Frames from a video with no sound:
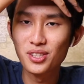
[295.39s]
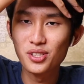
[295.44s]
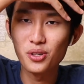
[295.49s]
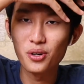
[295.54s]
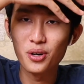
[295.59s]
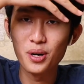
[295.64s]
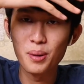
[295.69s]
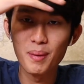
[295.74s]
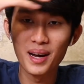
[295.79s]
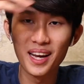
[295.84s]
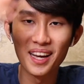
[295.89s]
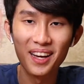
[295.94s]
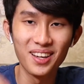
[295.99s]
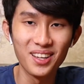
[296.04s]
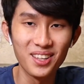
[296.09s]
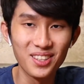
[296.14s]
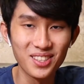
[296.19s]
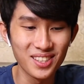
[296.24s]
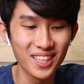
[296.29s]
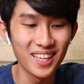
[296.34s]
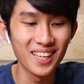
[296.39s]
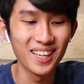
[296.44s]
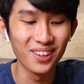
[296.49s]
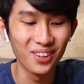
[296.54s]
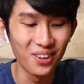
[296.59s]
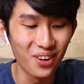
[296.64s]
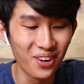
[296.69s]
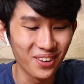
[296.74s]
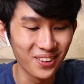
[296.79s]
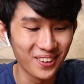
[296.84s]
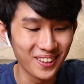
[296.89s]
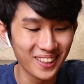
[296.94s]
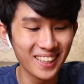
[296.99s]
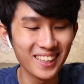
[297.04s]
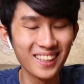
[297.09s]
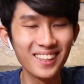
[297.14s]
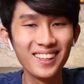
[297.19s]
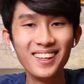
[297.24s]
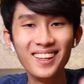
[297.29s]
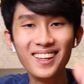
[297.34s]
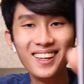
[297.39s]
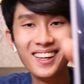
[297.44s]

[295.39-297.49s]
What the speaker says: Sorry, my hair is getting longer again.